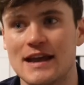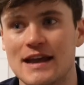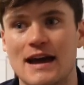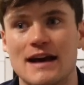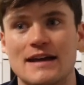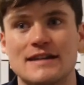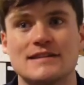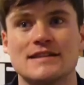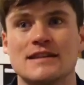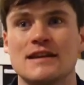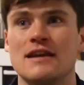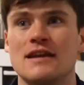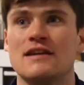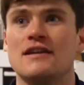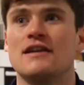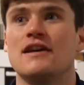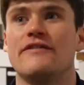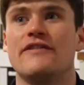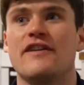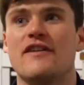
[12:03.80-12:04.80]
guys,
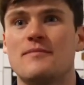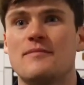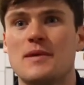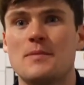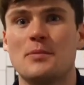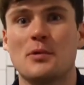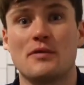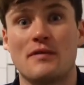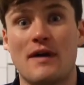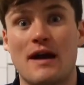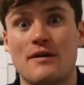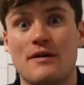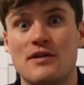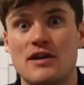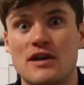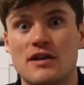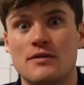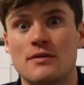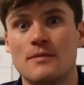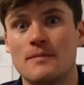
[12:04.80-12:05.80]
if you have people around
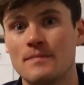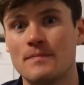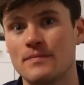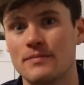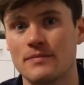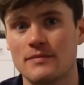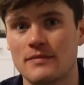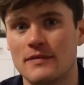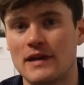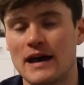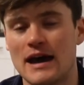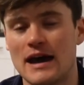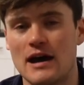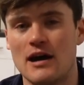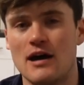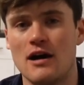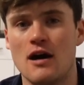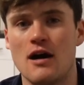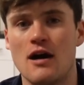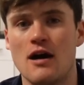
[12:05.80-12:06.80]
you that
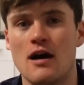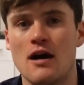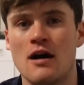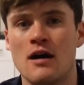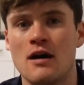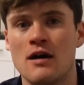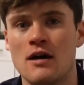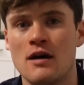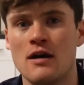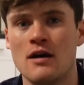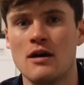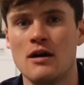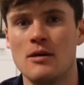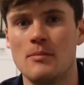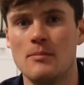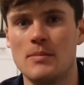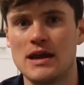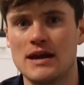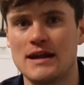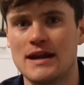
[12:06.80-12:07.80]
are
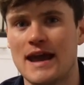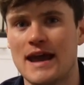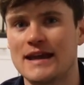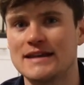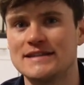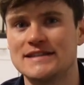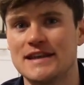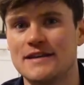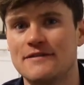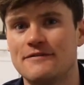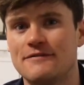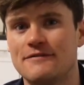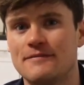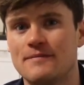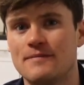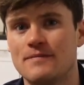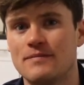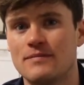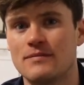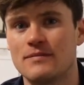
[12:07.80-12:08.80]
being negative
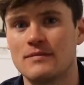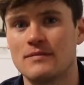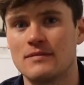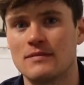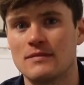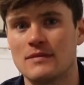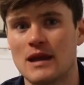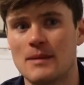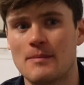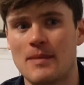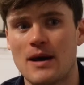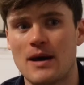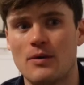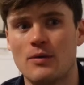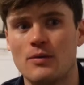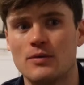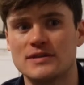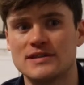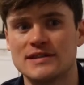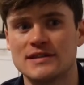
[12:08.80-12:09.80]

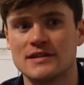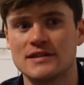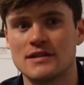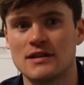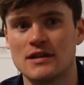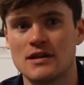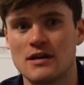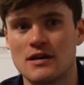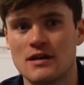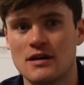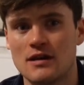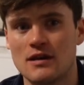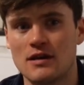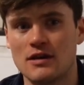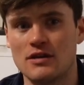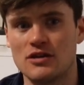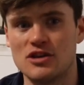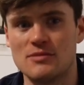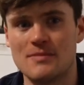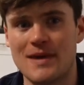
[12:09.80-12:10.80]
about
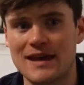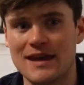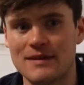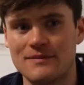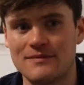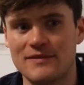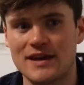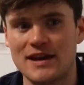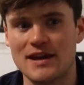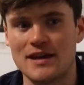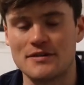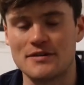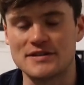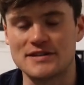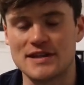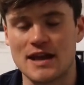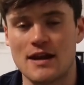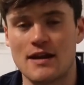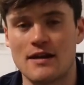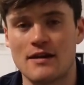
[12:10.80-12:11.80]
you making videos,
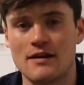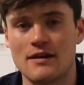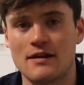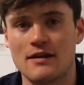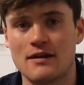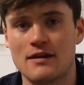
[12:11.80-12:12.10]
then